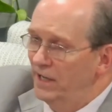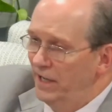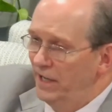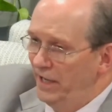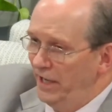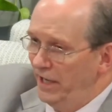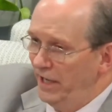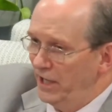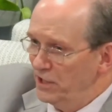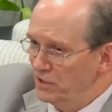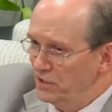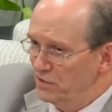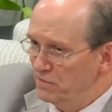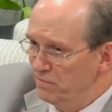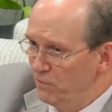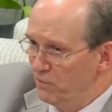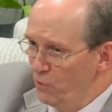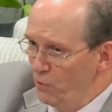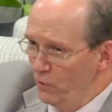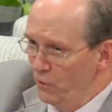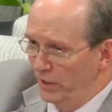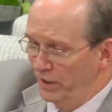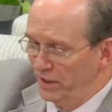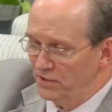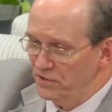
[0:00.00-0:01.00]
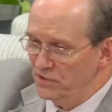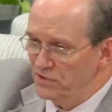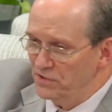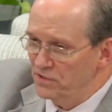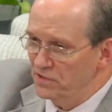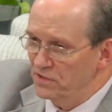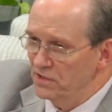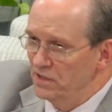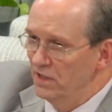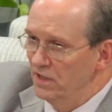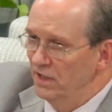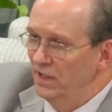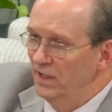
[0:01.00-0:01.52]
his voice.
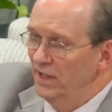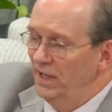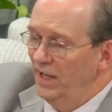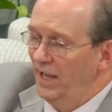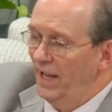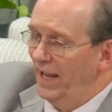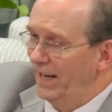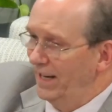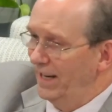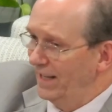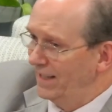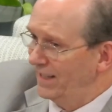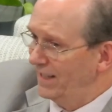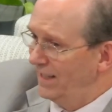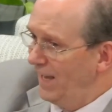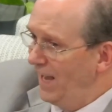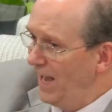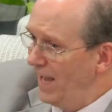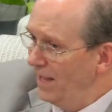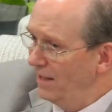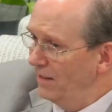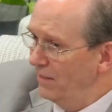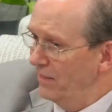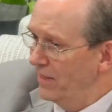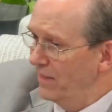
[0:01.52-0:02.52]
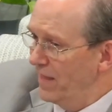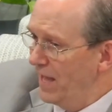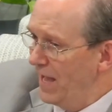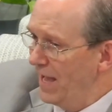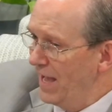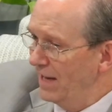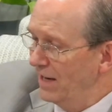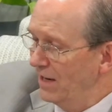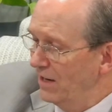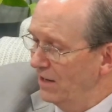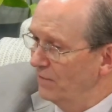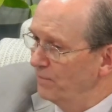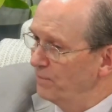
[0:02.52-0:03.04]
And again,
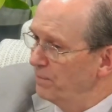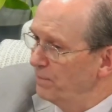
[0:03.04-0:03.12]
that